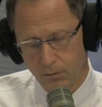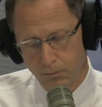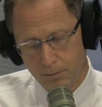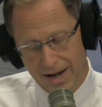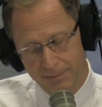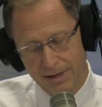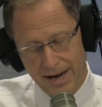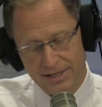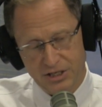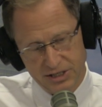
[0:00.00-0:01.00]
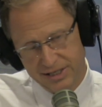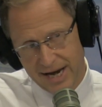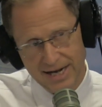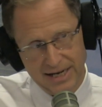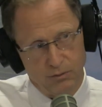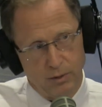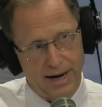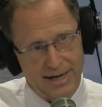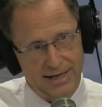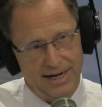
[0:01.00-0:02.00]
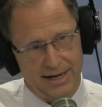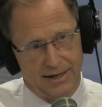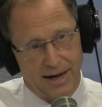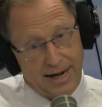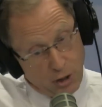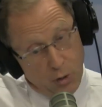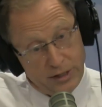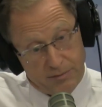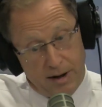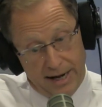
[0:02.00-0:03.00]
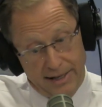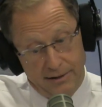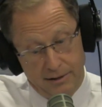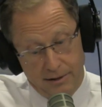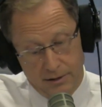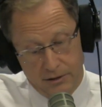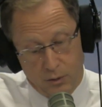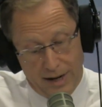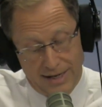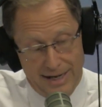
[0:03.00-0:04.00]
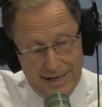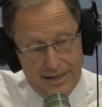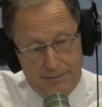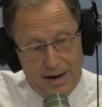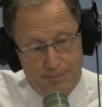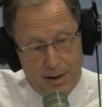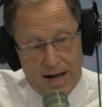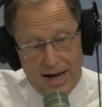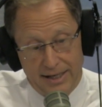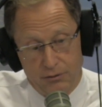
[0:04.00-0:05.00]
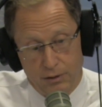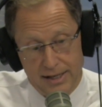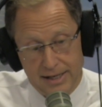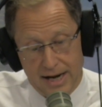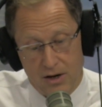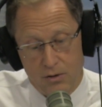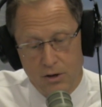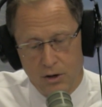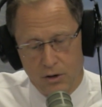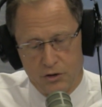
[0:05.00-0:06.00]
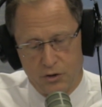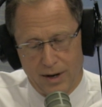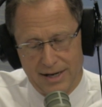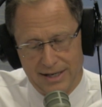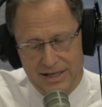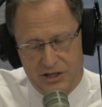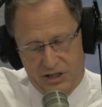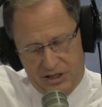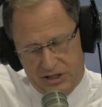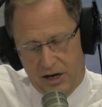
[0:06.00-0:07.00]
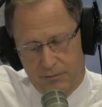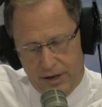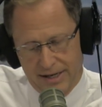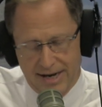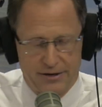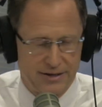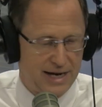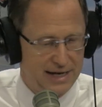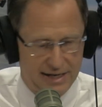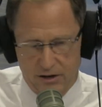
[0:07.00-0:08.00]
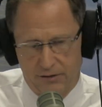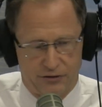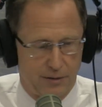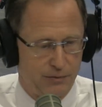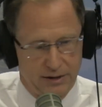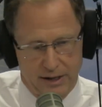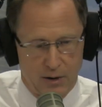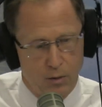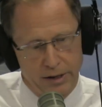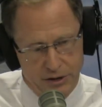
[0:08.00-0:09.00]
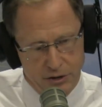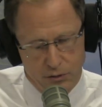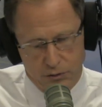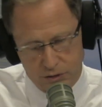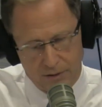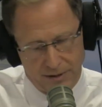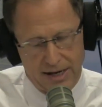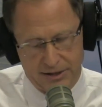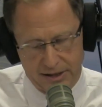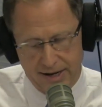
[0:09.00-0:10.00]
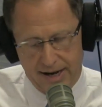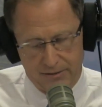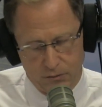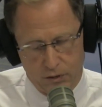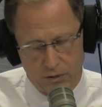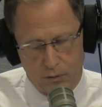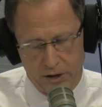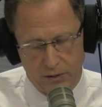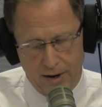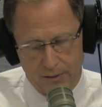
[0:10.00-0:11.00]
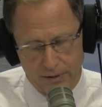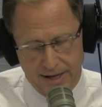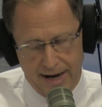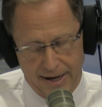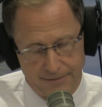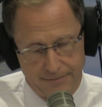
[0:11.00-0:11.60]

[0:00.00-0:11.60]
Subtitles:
maybe I just take it when I need it. I know it's mine. Do I need it in my pocket right now? Or do I need just some right now to take care of something that I want to do? So let me ask you that. Where are you at with that?